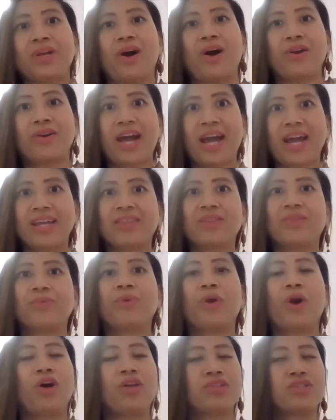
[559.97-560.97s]
All right,
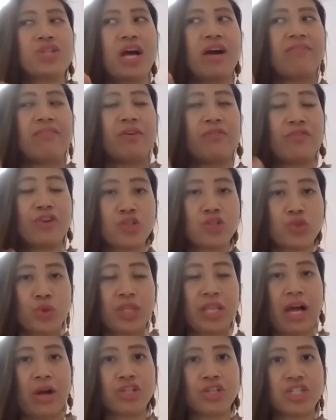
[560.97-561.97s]
we also have a
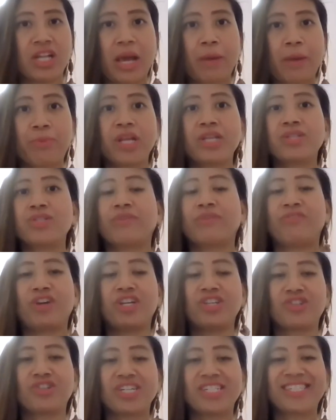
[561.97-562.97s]
virtual lounge library, so if you're
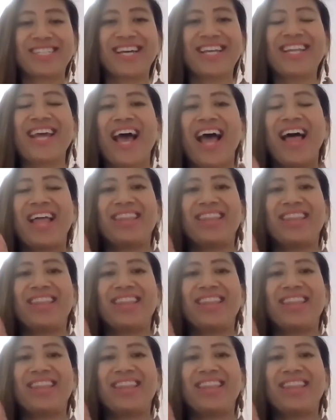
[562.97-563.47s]
interested,